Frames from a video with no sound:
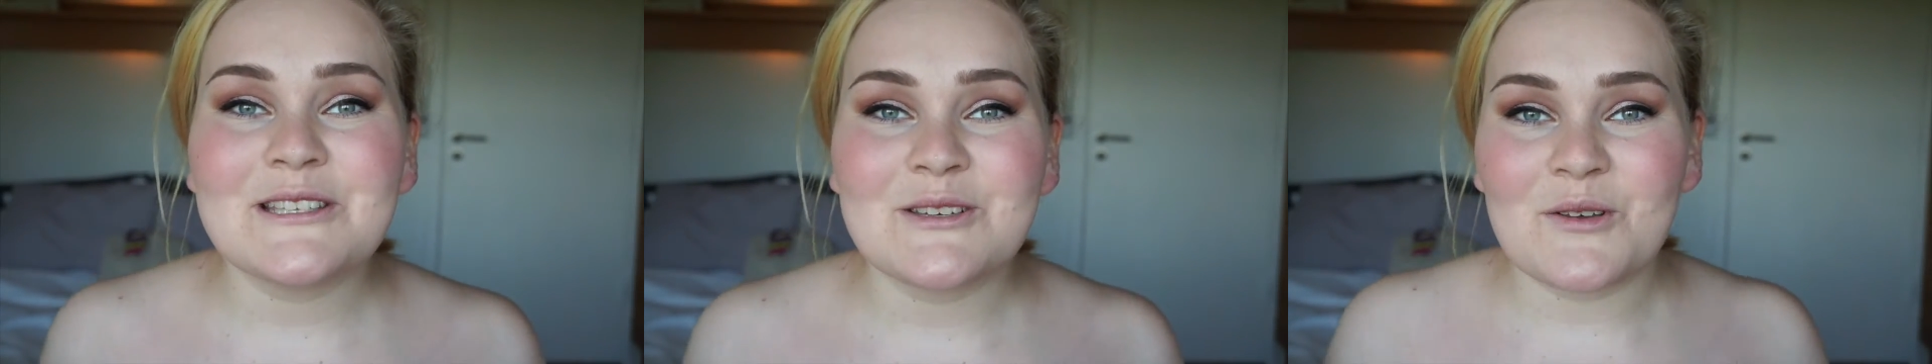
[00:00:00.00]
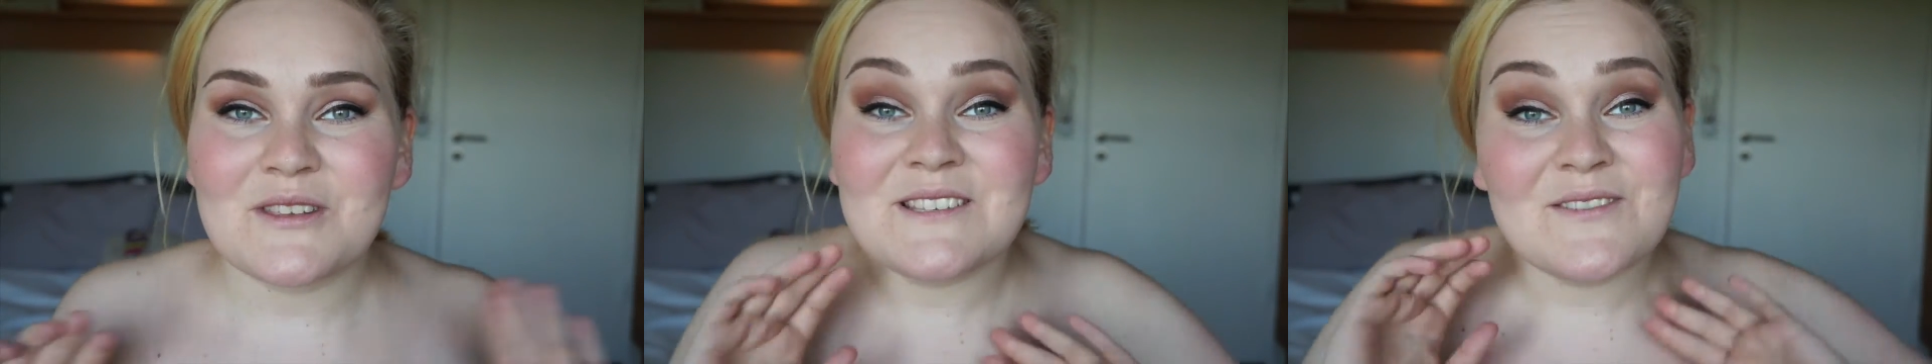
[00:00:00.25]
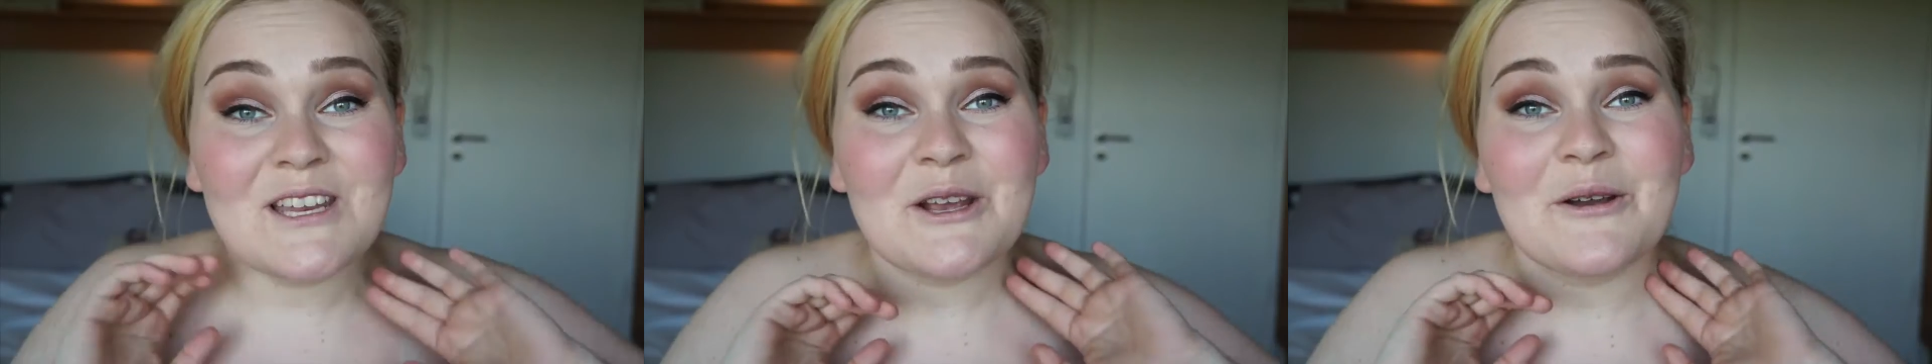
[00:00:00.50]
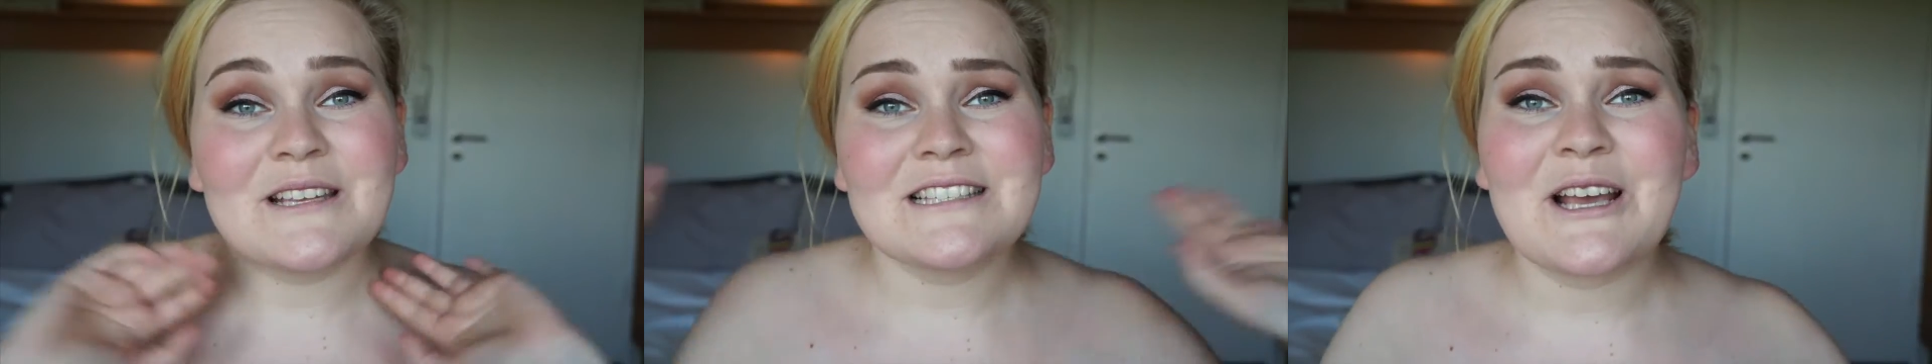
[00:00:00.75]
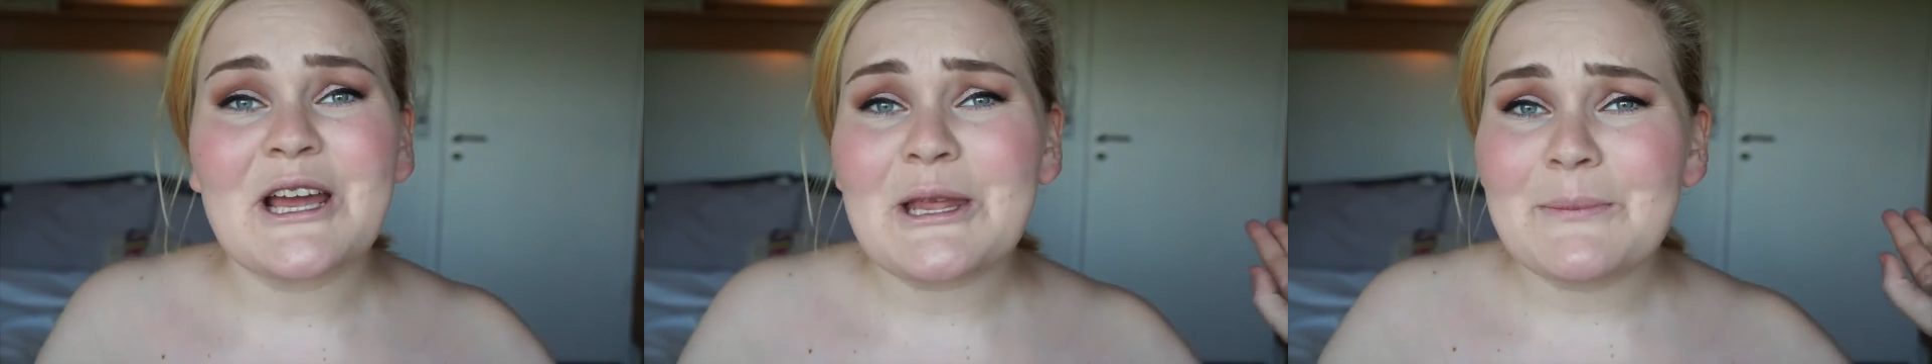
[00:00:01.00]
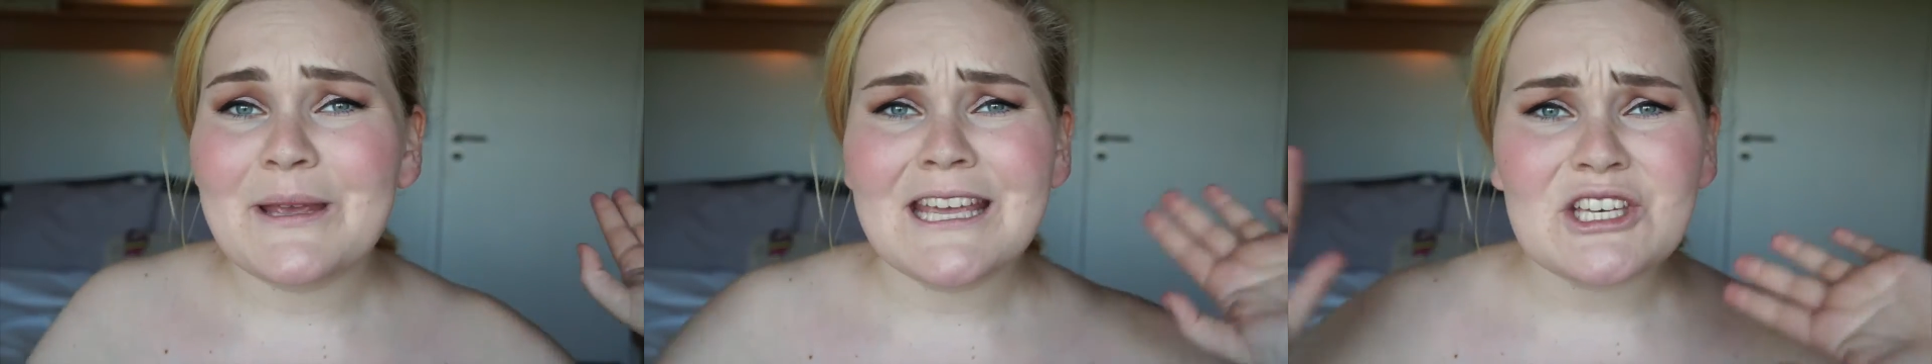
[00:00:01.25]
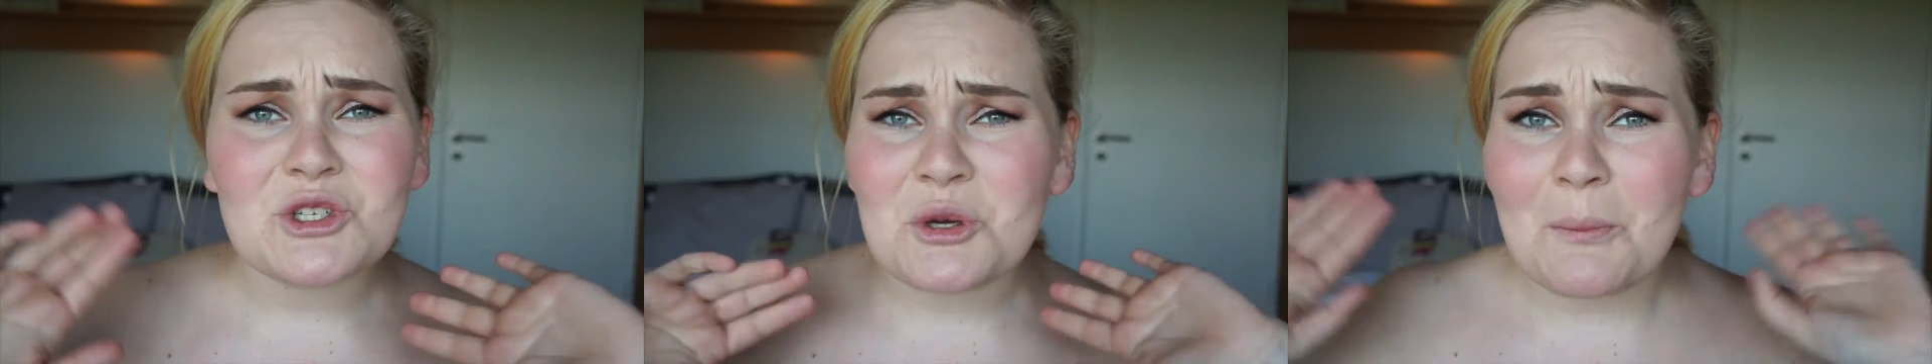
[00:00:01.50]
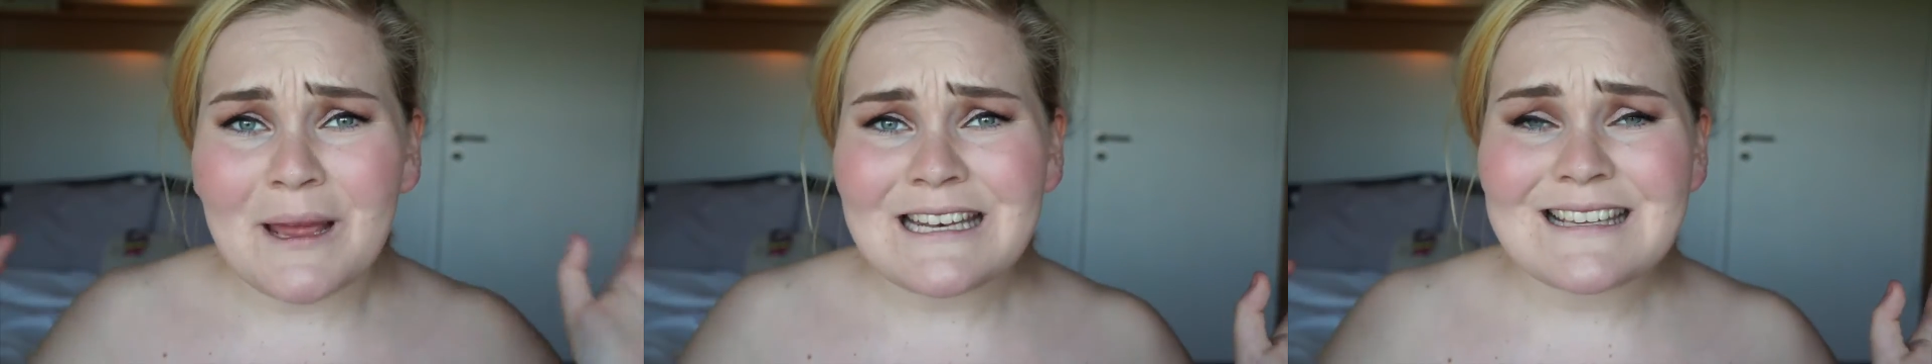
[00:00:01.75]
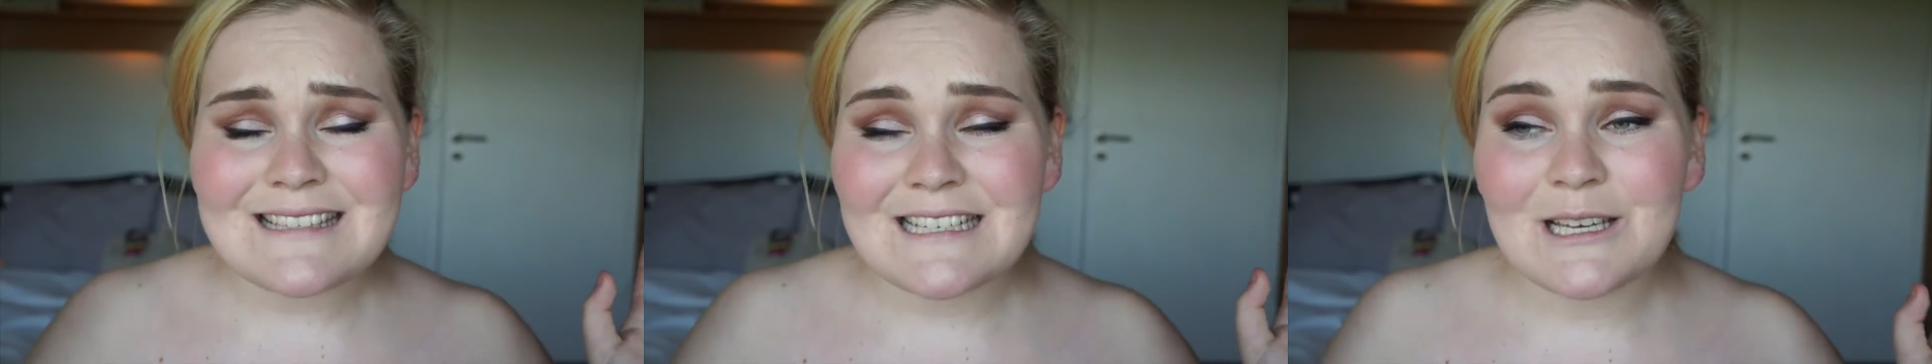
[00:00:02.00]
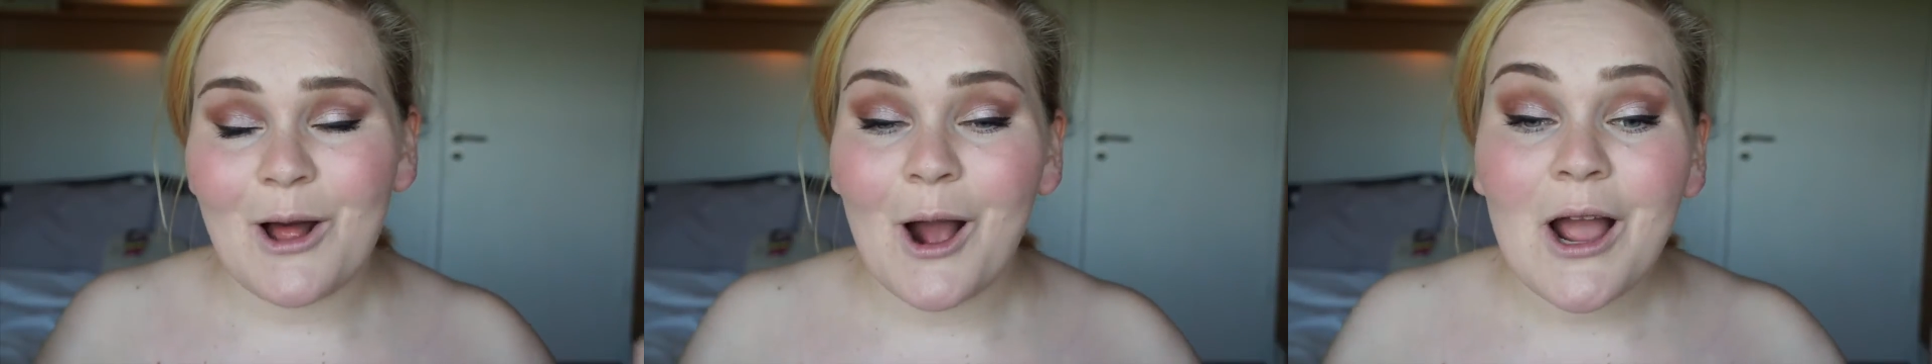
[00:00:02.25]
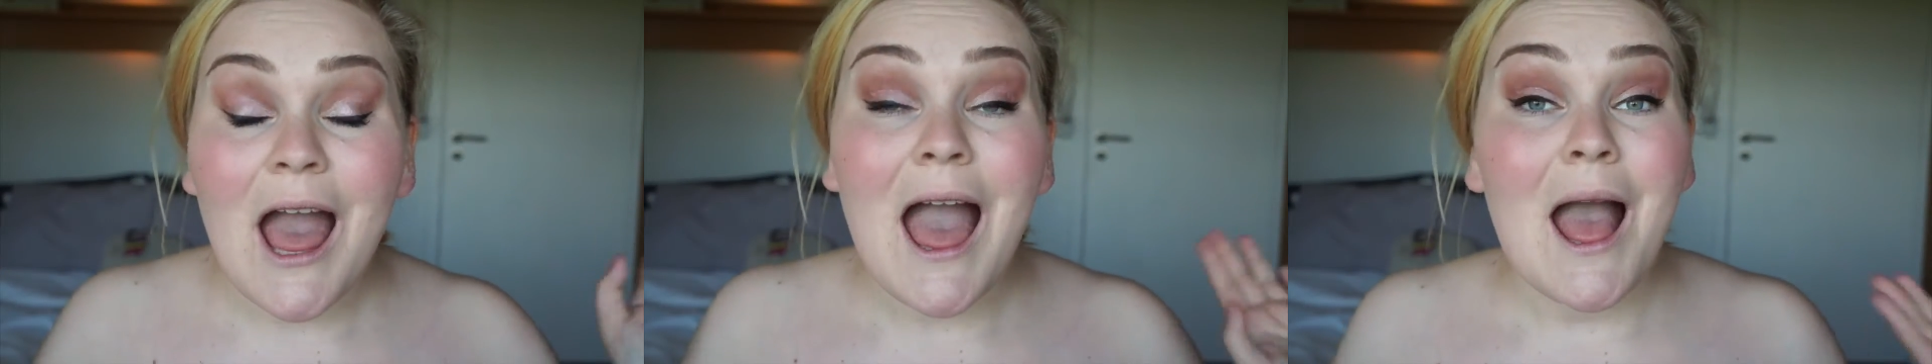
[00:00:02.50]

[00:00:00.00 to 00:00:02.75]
so this video isn't going to be tremendously long.